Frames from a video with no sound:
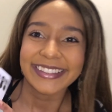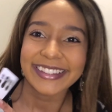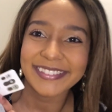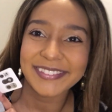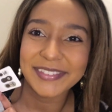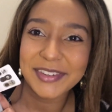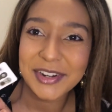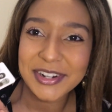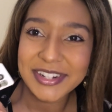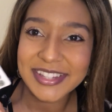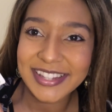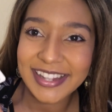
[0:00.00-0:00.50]
Then
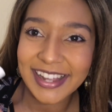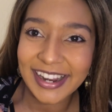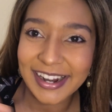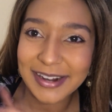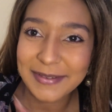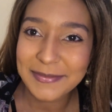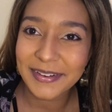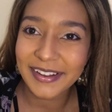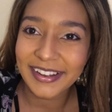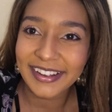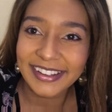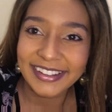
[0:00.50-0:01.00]
we're on to the
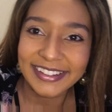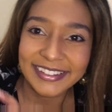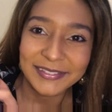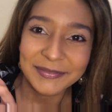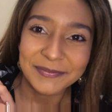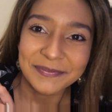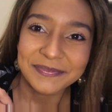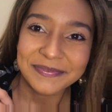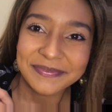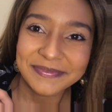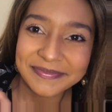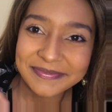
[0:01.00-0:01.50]
Harry Potter.
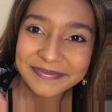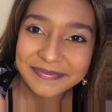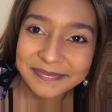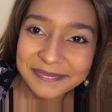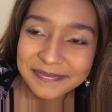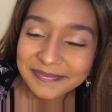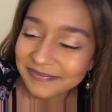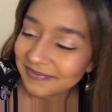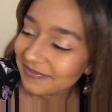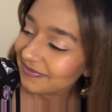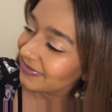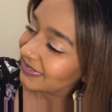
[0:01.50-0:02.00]

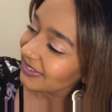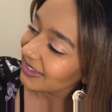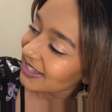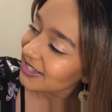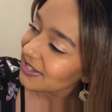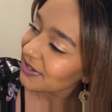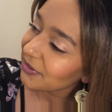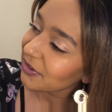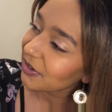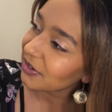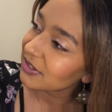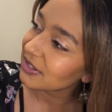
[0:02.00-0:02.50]

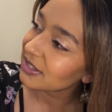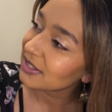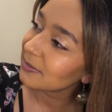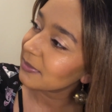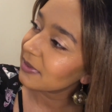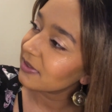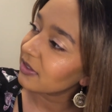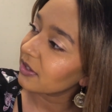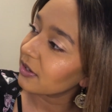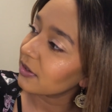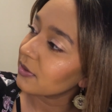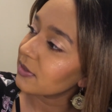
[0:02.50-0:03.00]
So I got
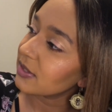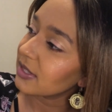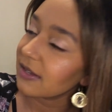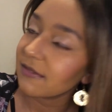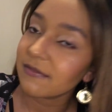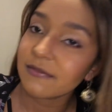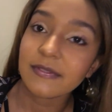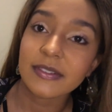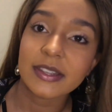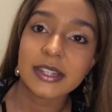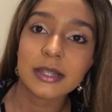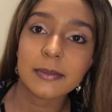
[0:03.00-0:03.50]
some of those
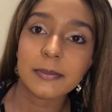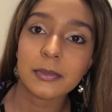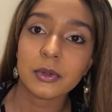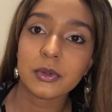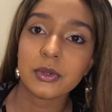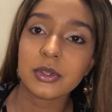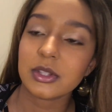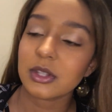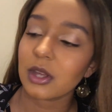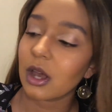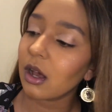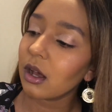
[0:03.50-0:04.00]
invisible
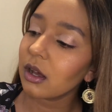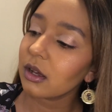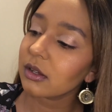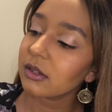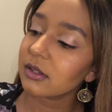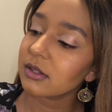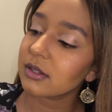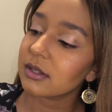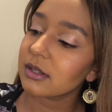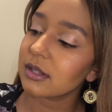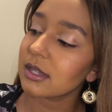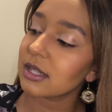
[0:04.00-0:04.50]
socks.